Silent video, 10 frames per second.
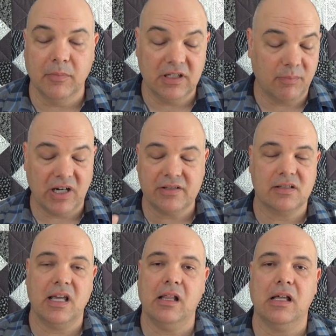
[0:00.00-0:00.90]
It depresses
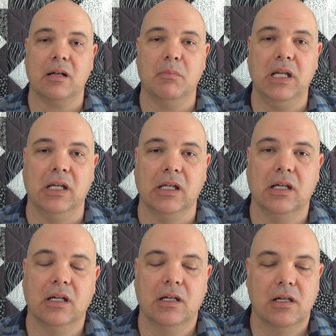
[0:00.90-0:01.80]
the hell out of me.
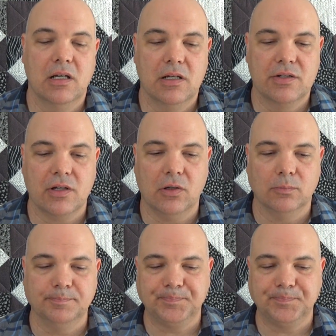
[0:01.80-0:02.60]
So,